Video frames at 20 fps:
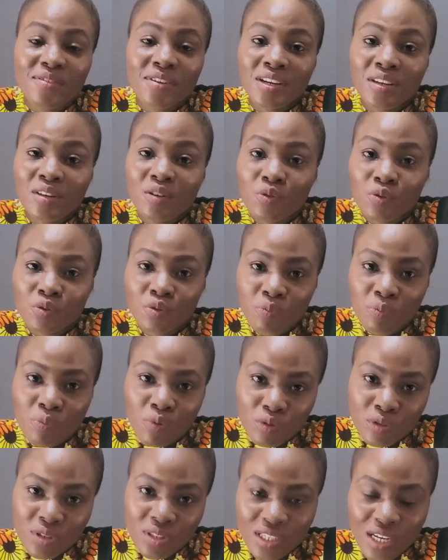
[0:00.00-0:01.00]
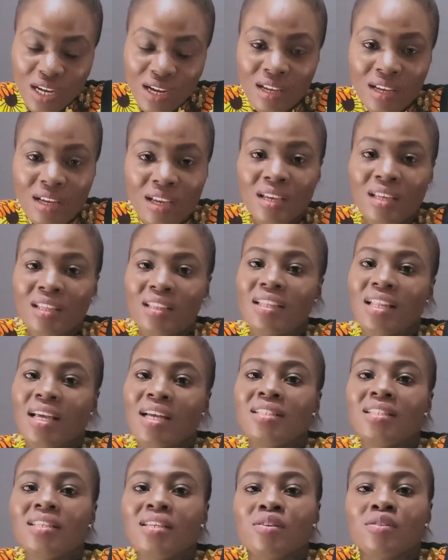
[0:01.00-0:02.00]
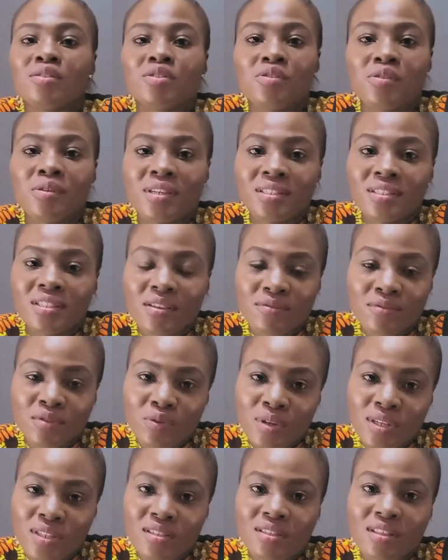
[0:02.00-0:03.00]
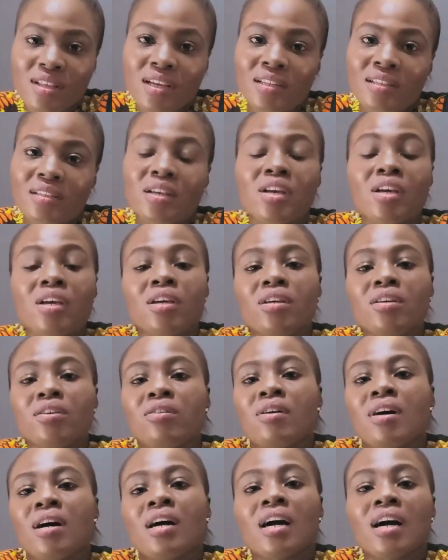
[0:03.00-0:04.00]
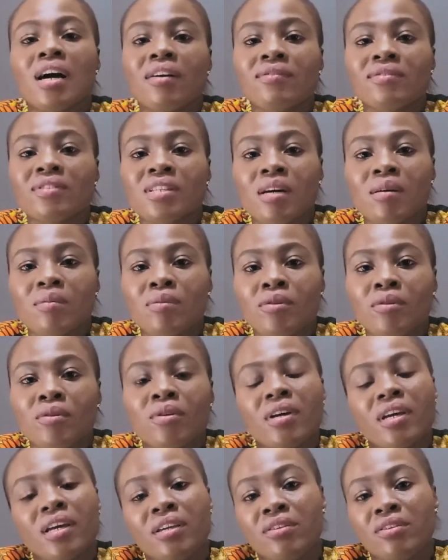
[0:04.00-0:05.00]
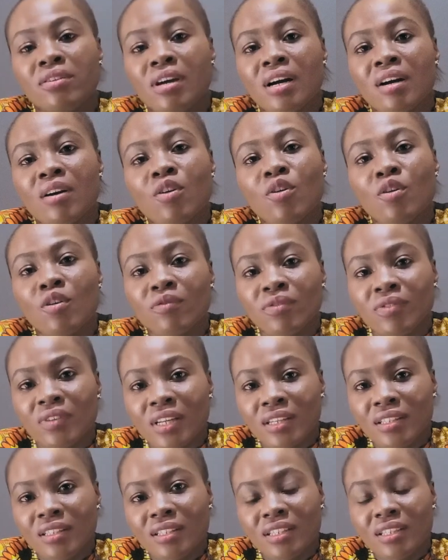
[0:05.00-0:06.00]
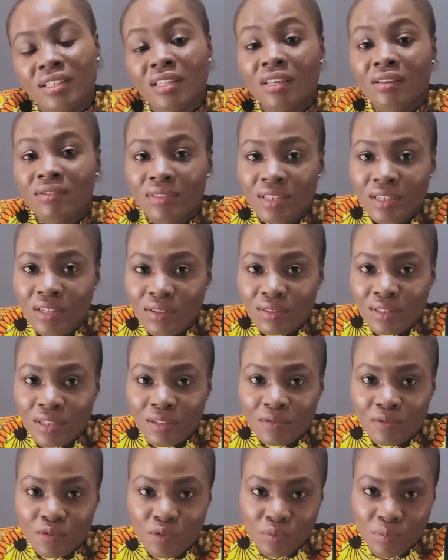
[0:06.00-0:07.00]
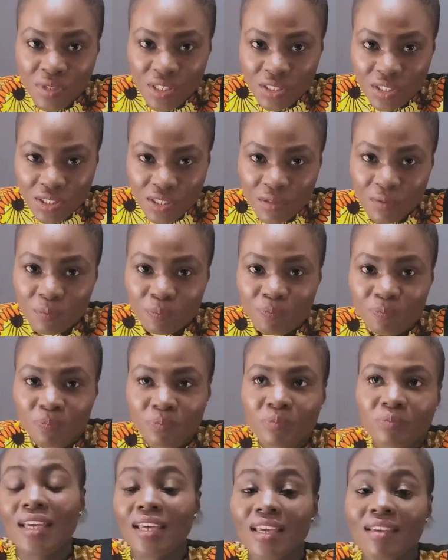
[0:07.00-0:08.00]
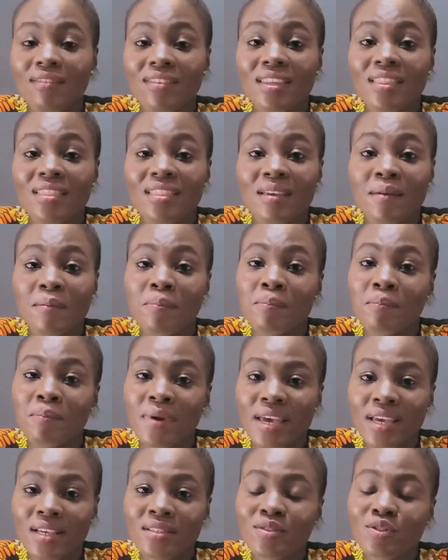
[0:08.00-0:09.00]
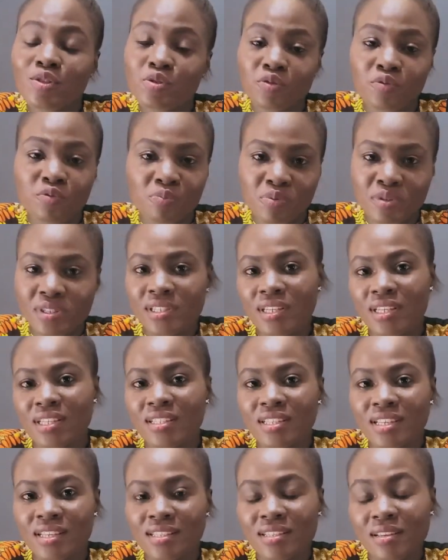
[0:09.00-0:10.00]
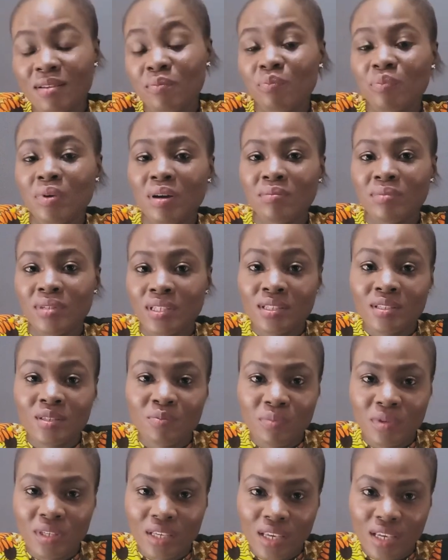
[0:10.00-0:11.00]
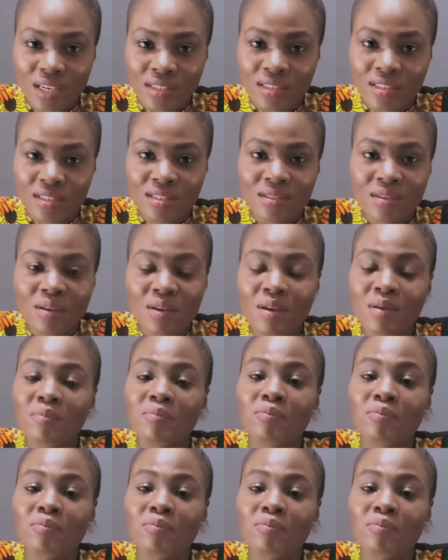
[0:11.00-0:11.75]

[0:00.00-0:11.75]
very good posture. That tells your interviewers that you are comfortable and you are confidently giving out the information. Even the best of presenters and public speakers